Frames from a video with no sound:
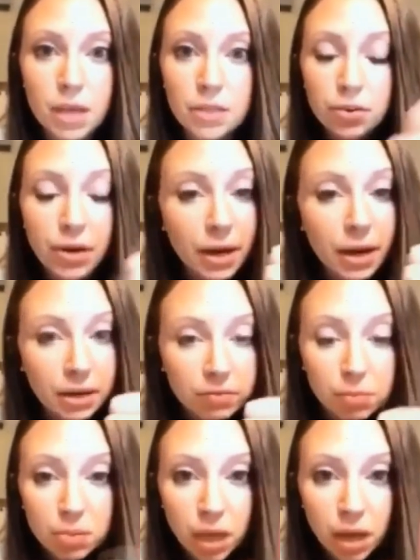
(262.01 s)
They're not
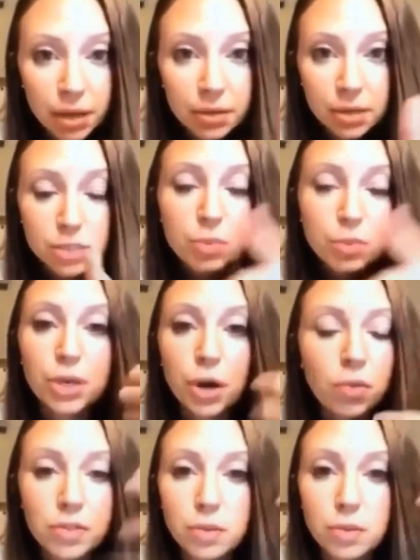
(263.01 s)
given blood because we
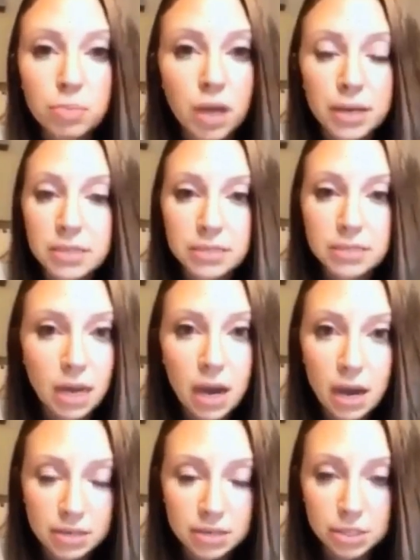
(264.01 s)
know that the blood is not
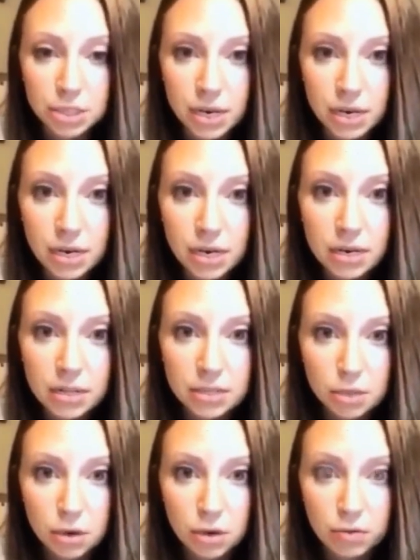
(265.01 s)
oxygenated in
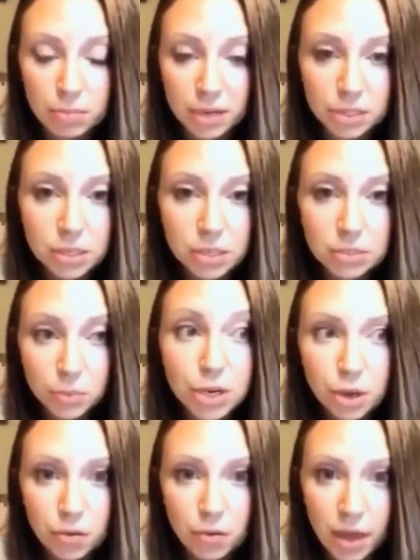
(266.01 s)
these COVID patients. We
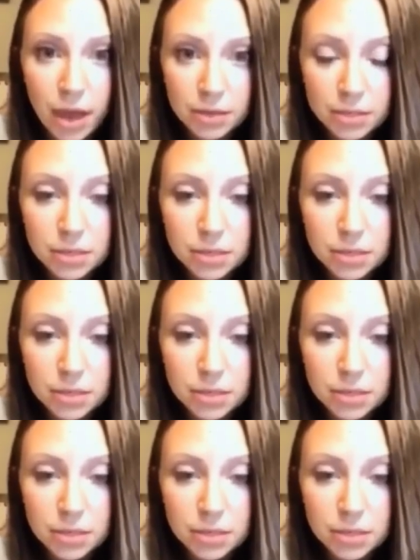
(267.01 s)
know that.